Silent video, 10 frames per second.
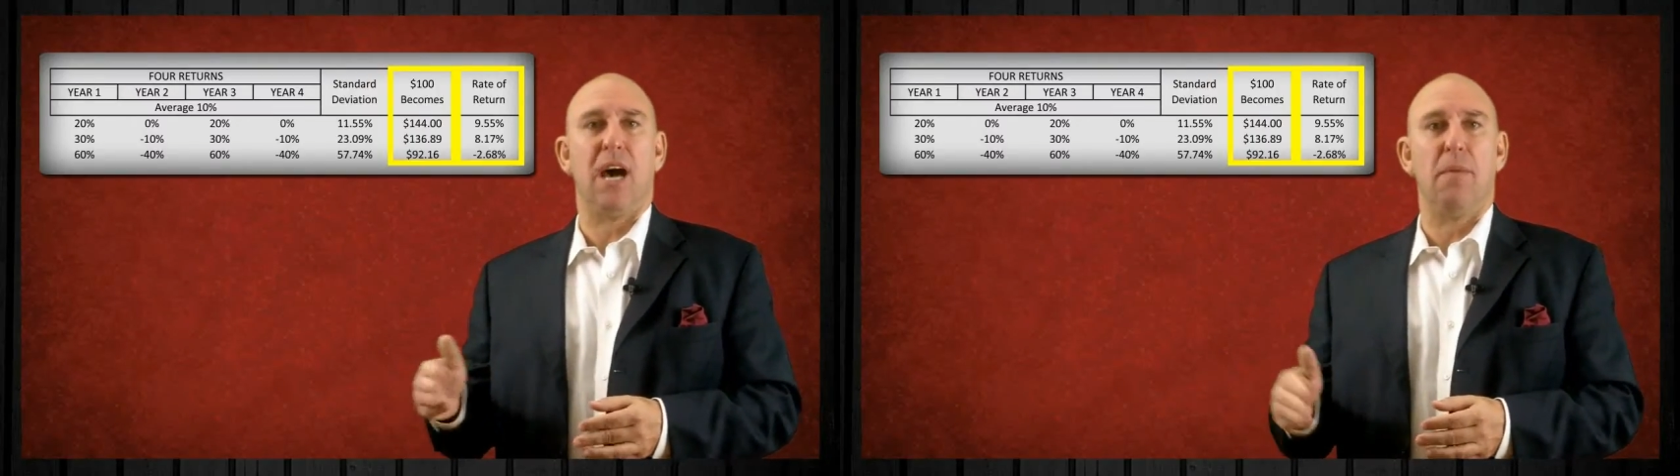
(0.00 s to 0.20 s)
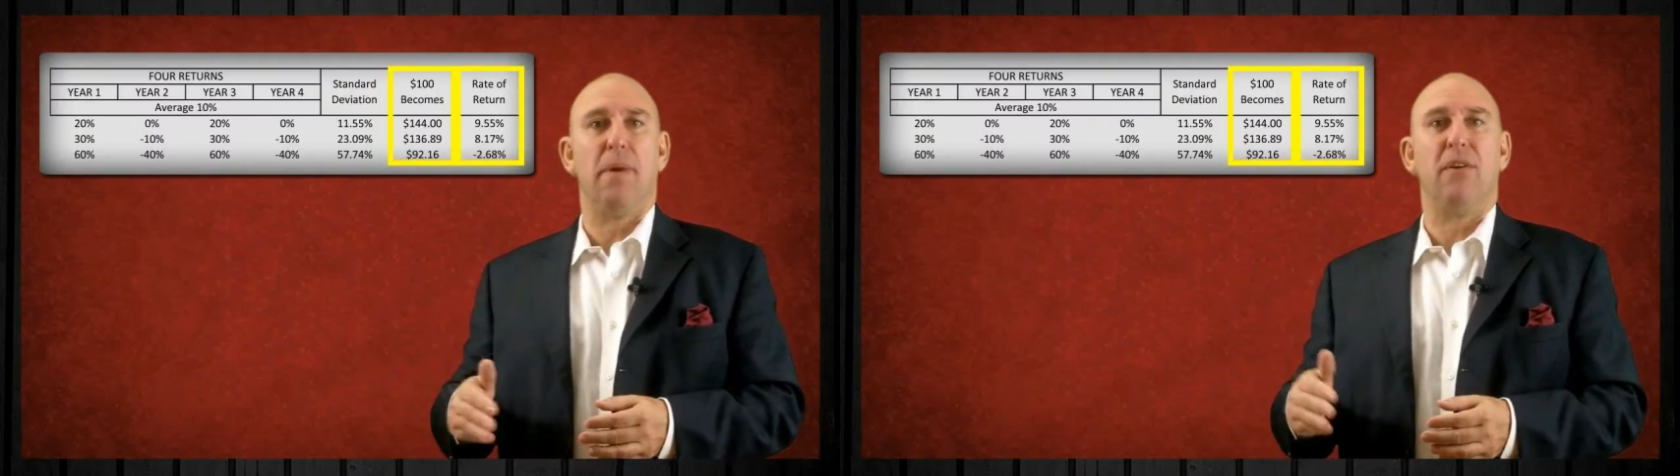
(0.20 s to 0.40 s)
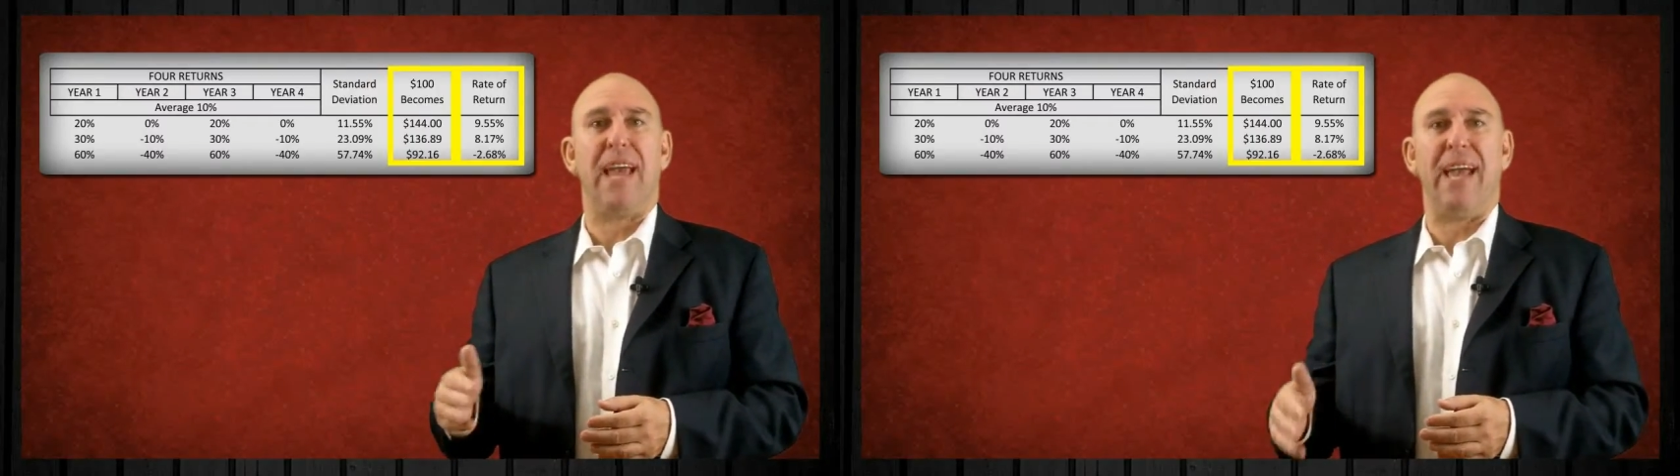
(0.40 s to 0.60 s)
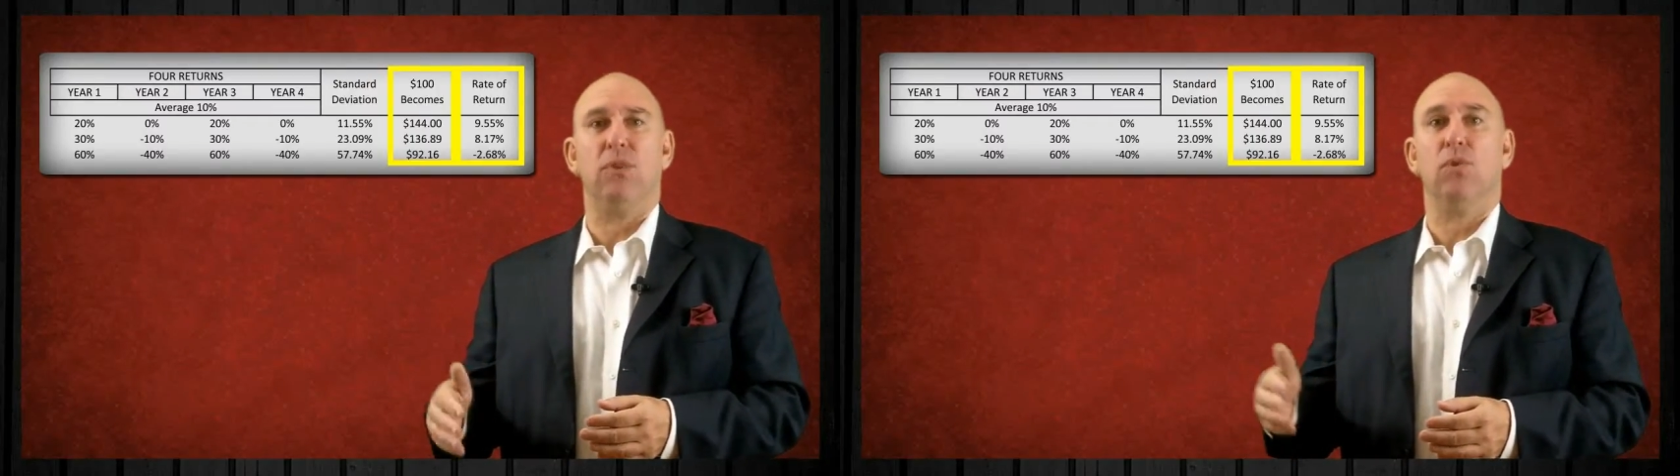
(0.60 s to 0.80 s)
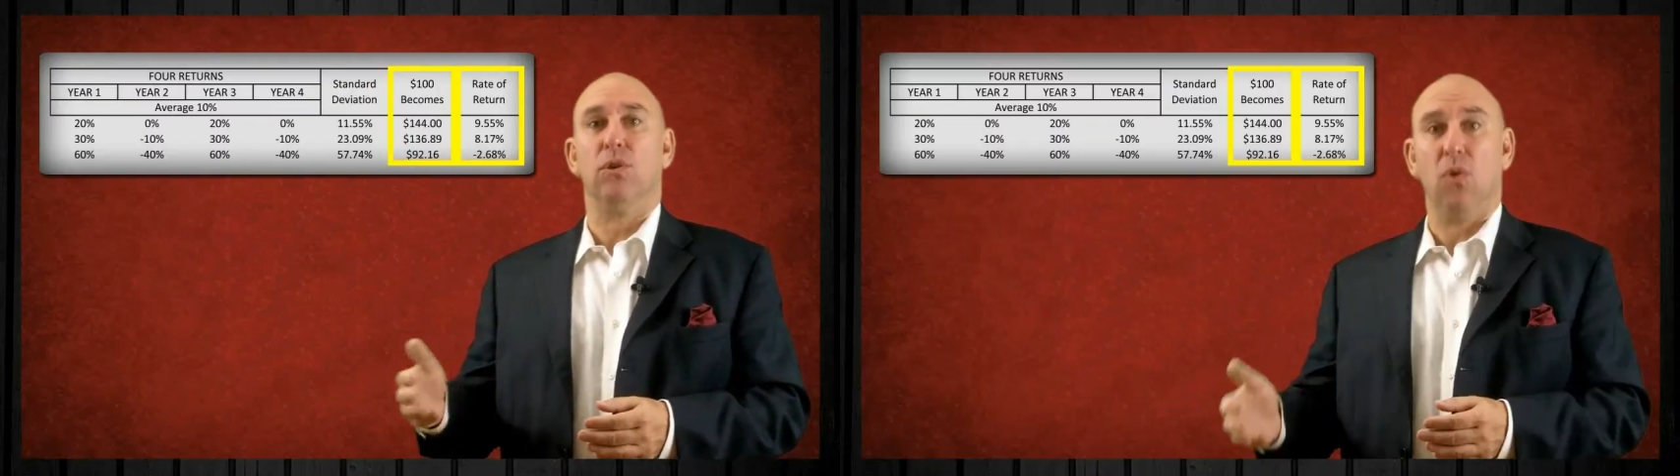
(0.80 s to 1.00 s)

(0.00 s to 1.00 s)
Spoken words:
compound annual